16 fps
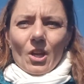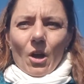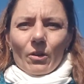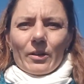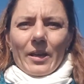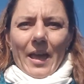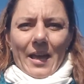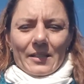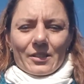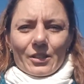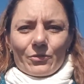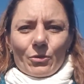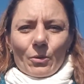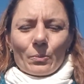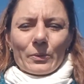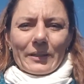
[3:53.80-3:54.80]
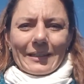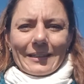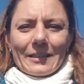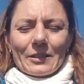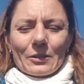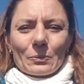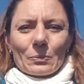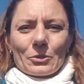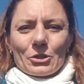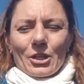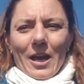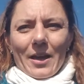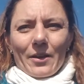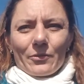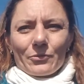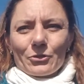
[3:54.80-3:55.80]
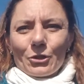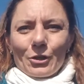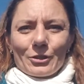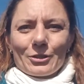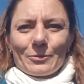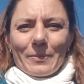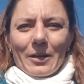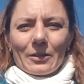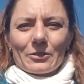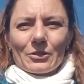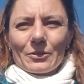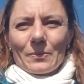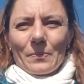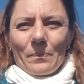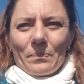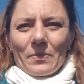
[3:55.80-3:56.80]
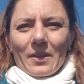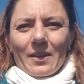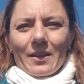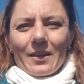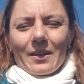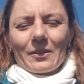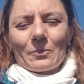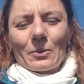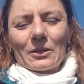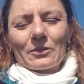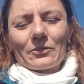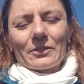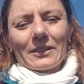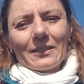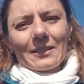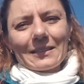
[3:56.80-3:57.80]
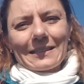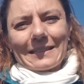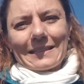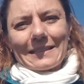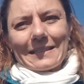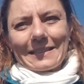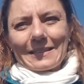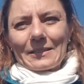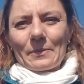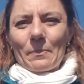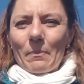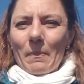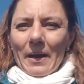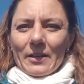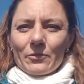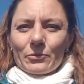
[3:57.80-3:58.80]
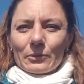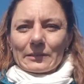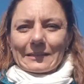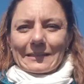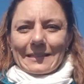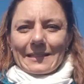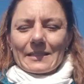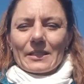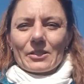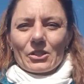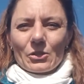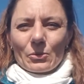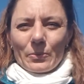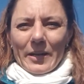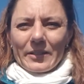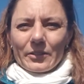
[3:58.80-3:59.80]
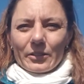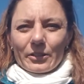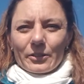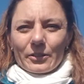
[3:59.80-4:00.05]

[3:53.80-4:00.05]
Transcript: answers from within, which I've talked about in one of the other keys, mindfulness and surrender.